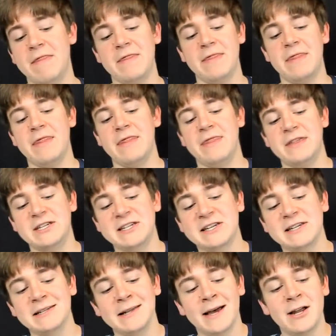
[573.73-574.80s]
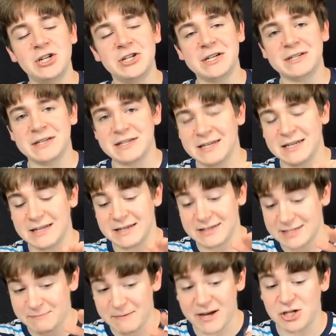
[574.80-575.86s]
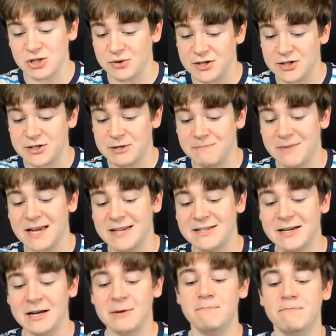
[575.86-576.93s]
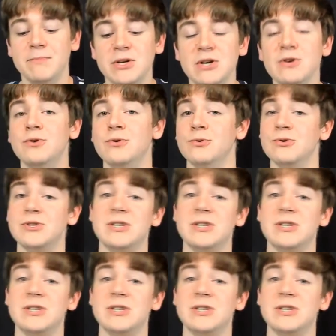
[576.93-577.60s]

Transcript: that Sludge is a specialist because he can abuse